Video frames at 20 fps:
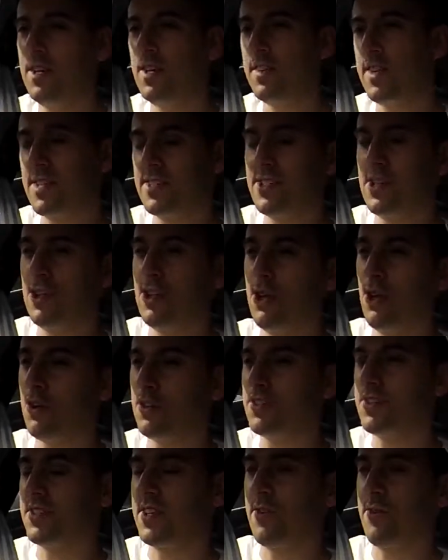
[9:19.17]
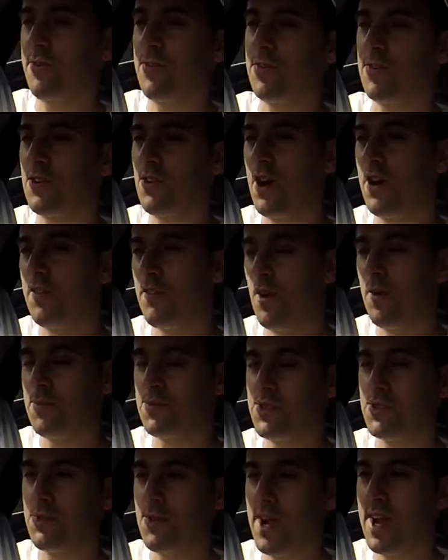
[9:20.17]
There's lots of different kind of
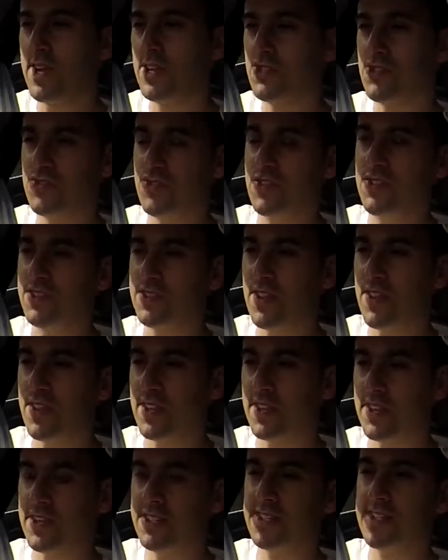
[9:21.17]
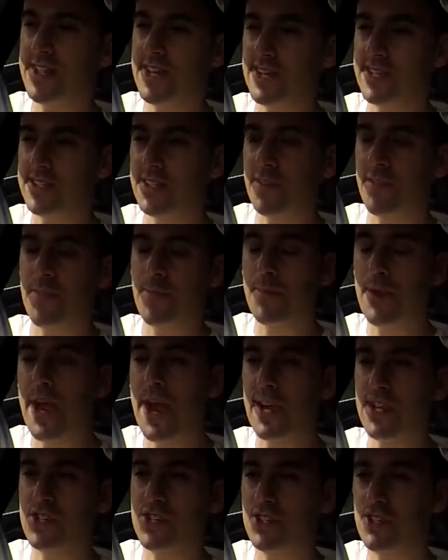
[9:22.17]
optional extras. I think there's 6 different
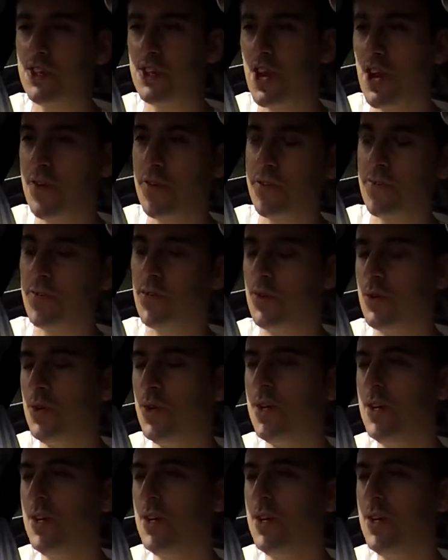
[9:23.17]
packs you can go for.